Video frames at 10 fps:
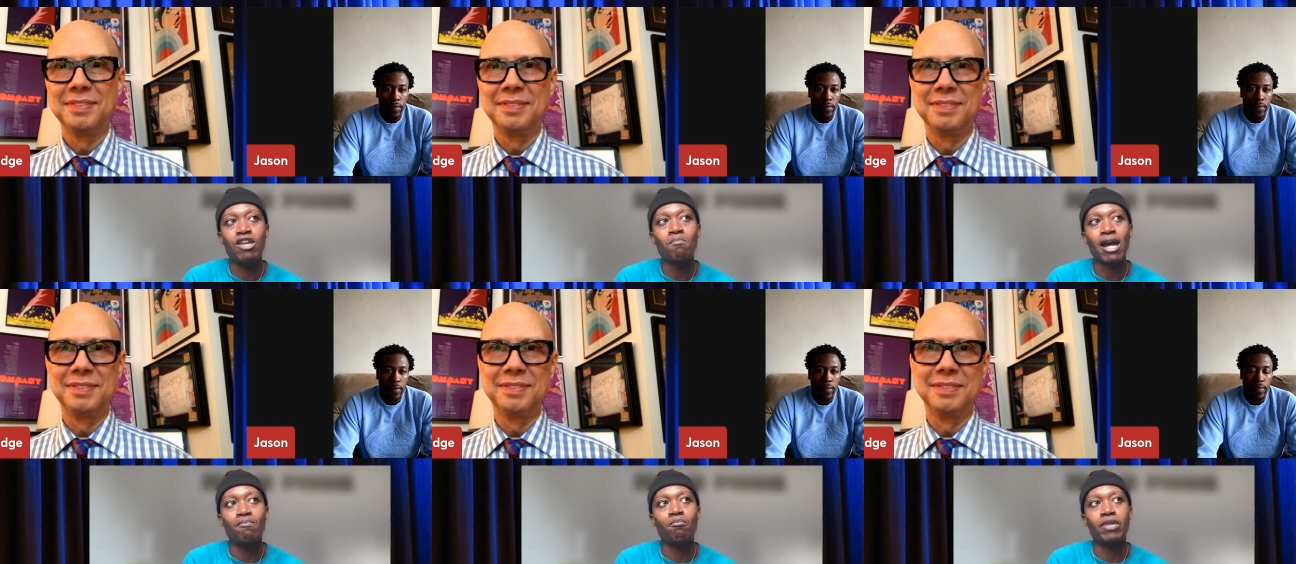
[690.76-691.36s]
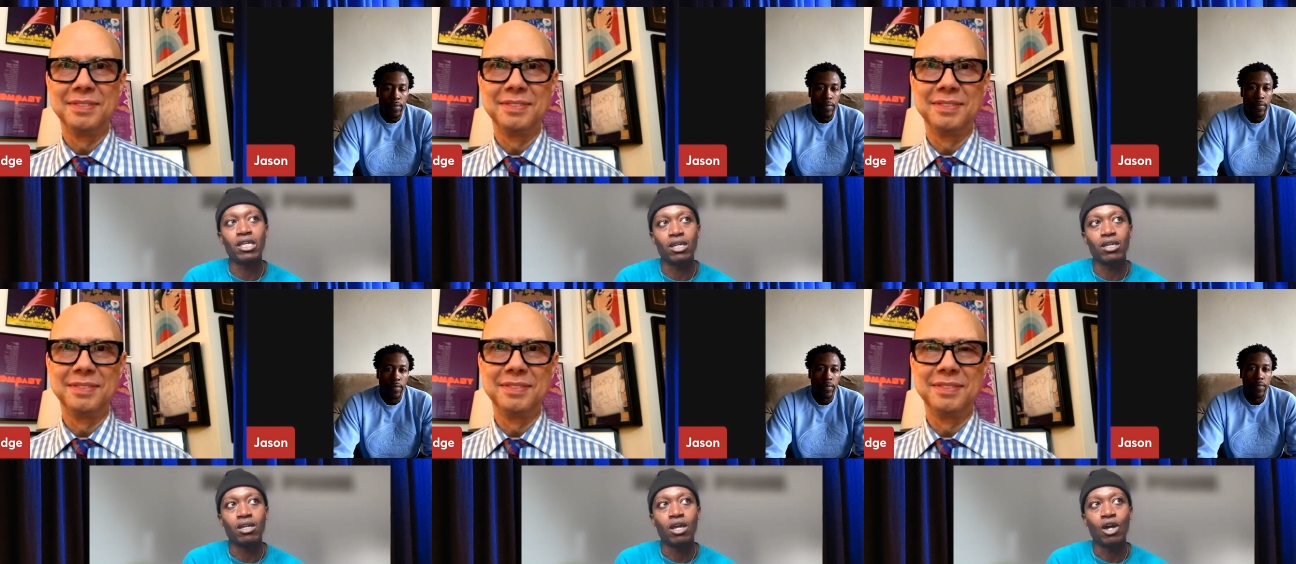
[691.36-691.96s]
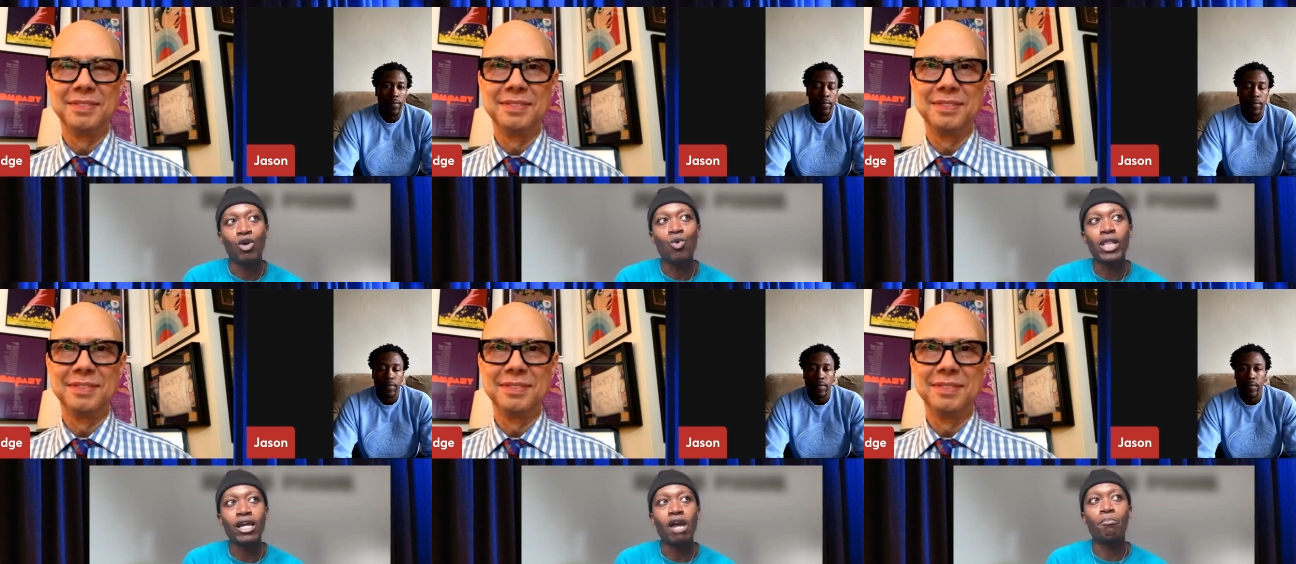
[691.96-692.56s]
Speaker 1: he might be, who
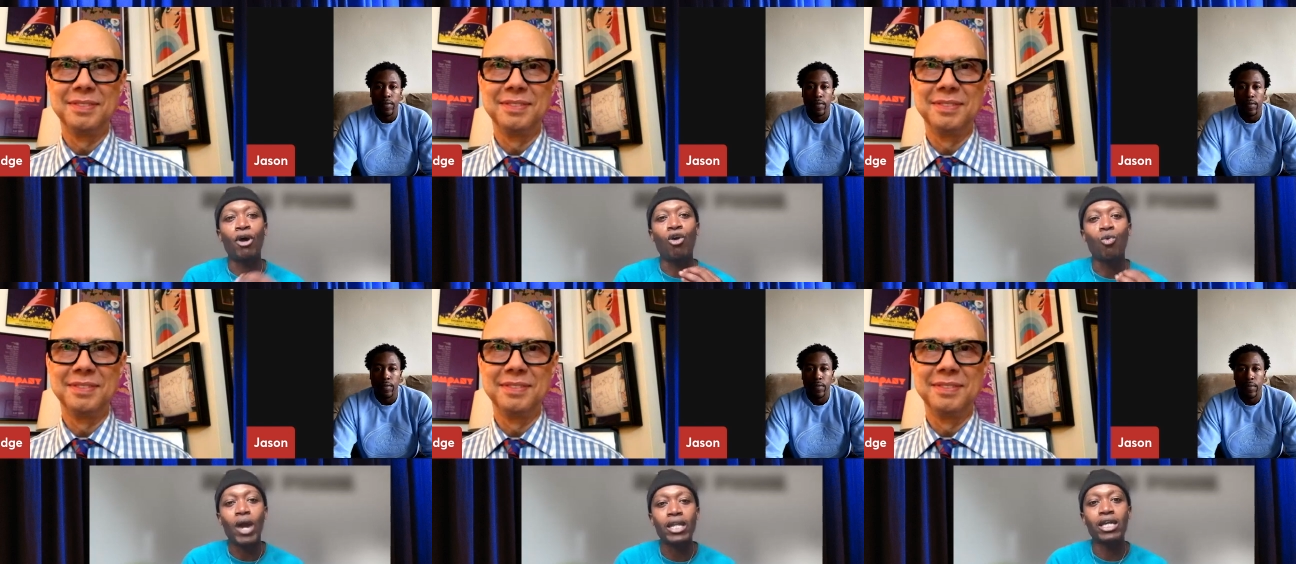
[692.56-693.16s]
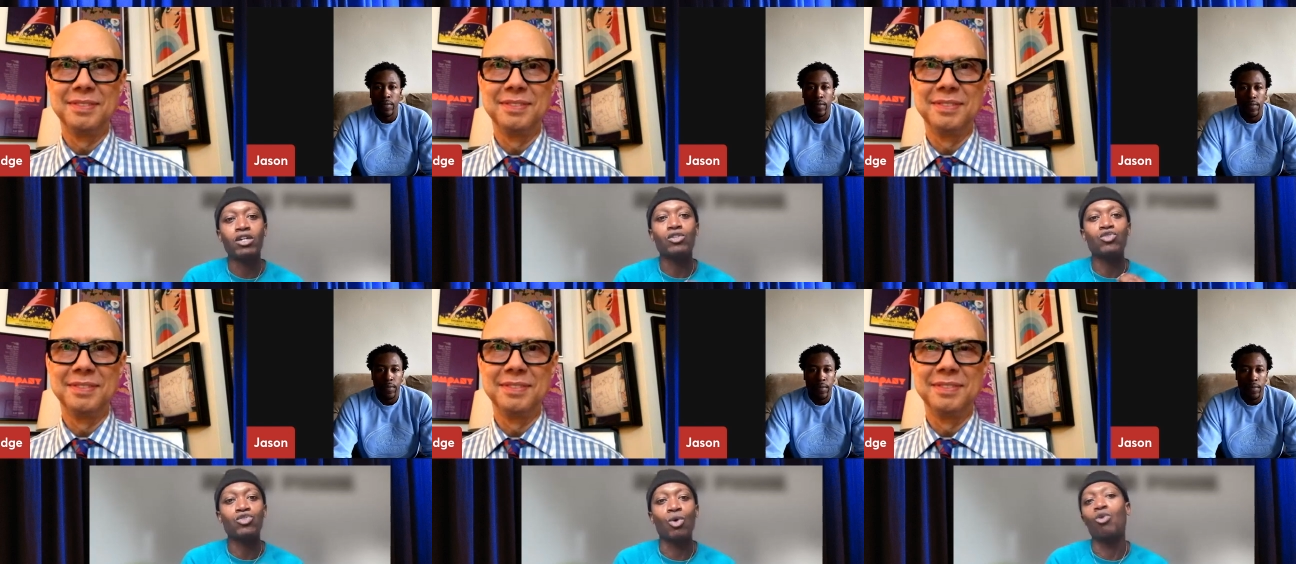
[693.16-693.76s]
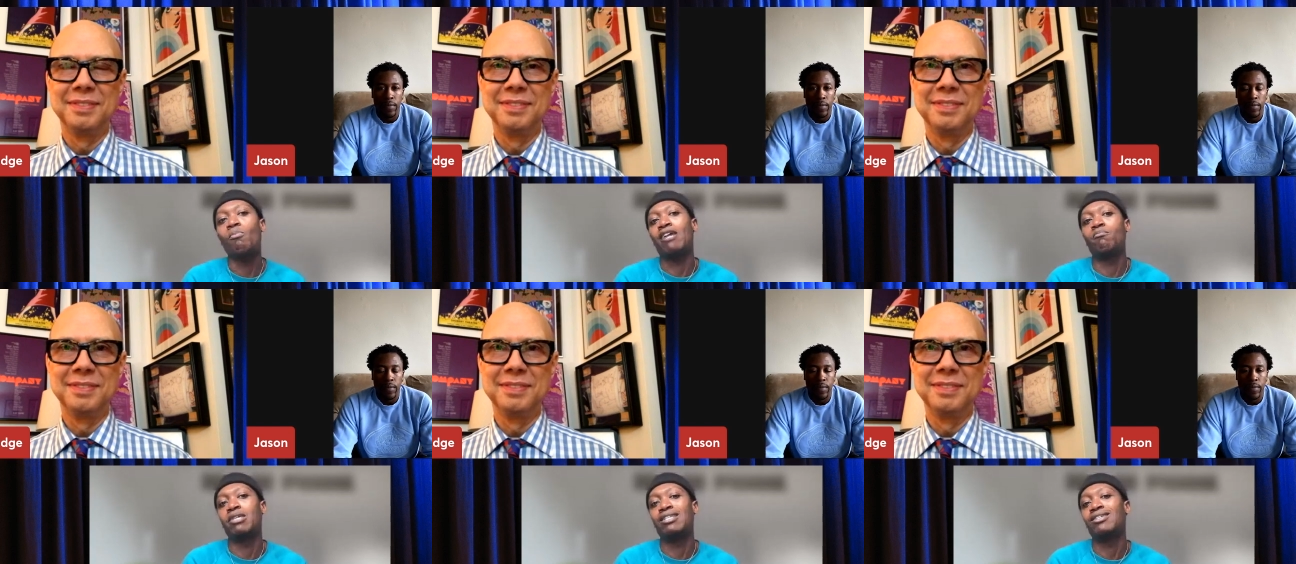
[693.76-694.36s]
like a poetic soul might
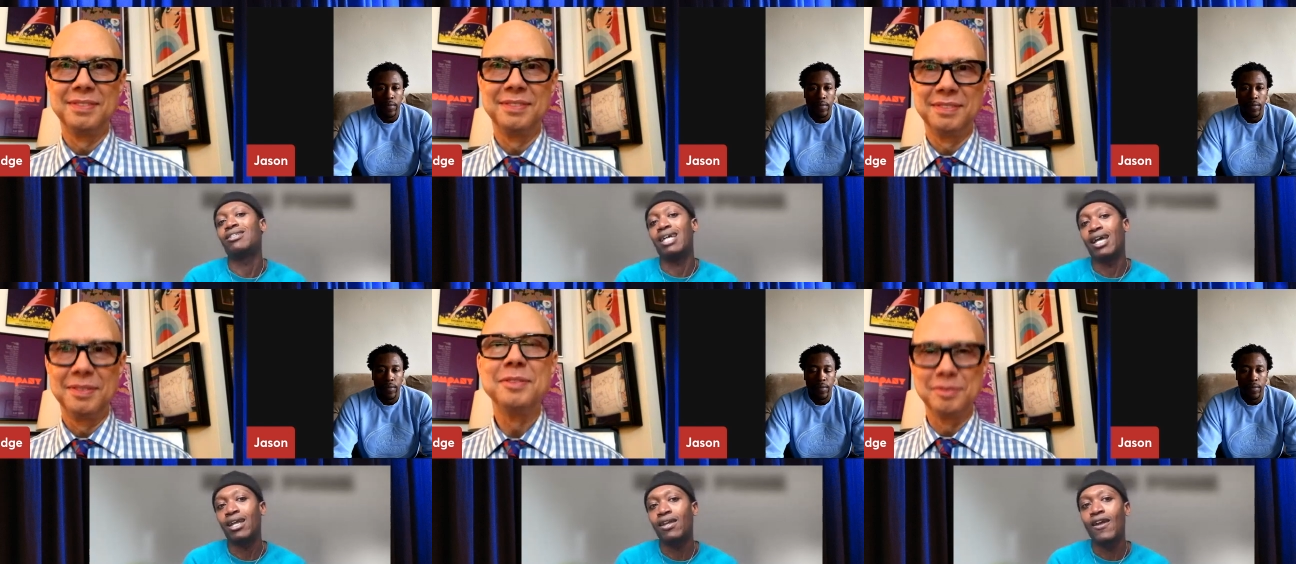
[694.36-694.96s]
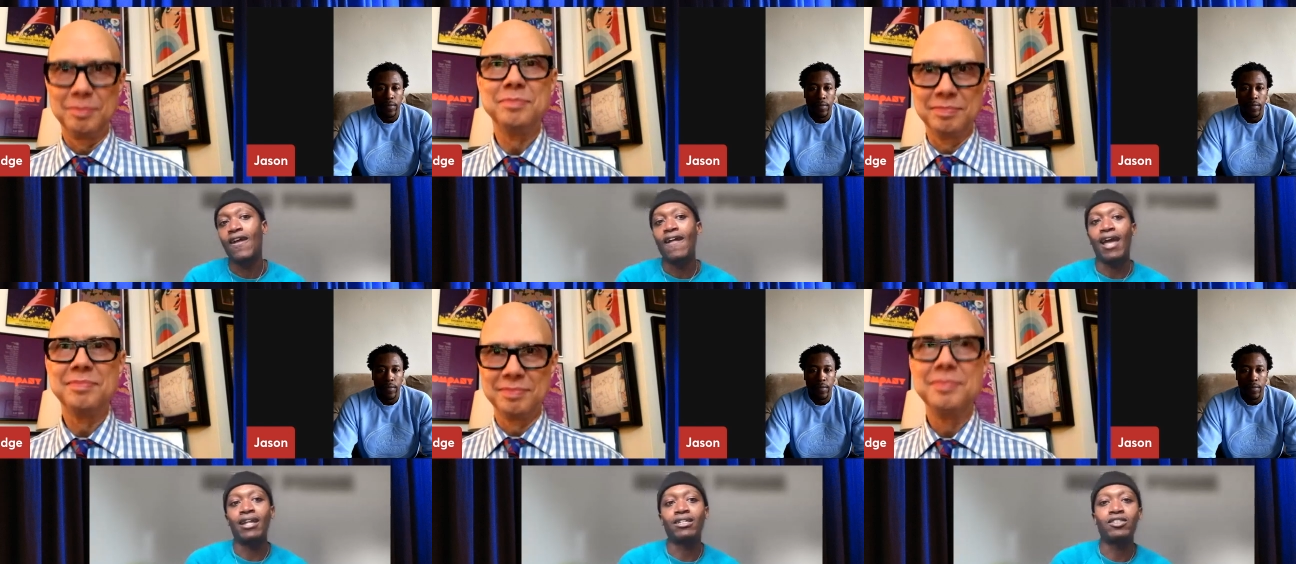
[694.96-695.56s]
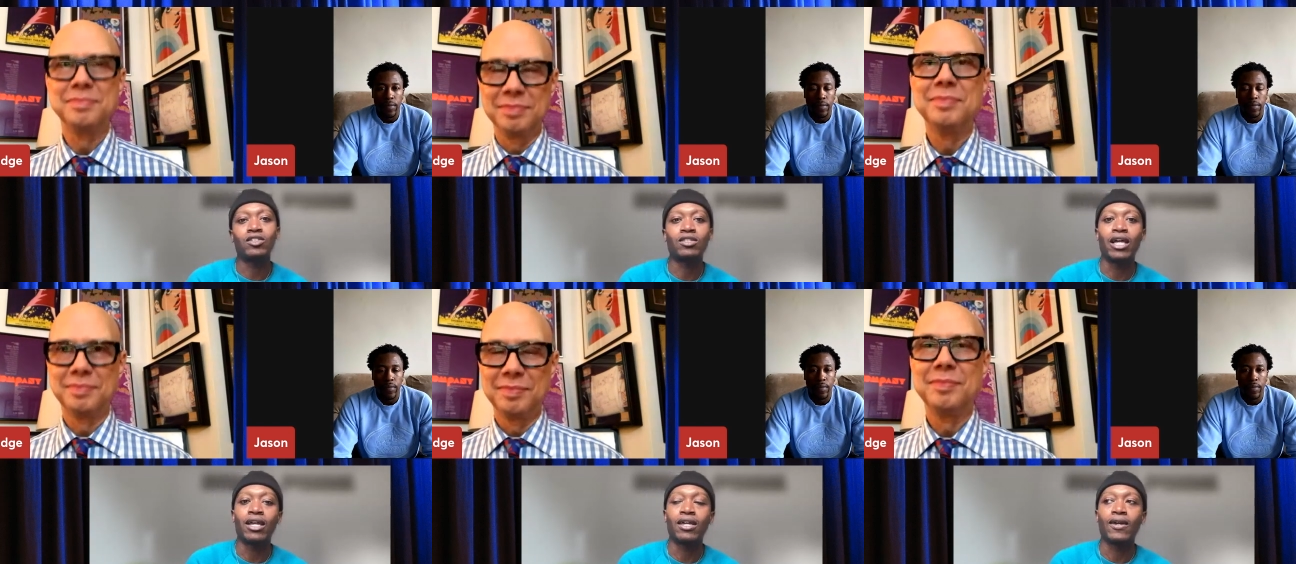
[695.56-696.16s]
be today, and it just
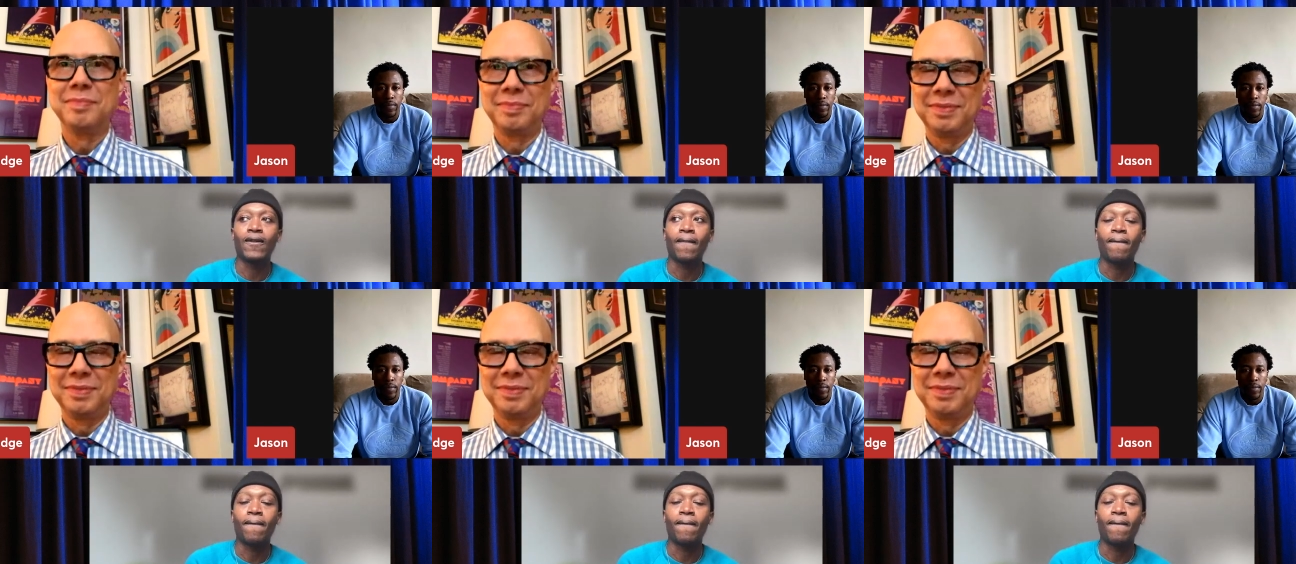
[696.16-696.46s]
like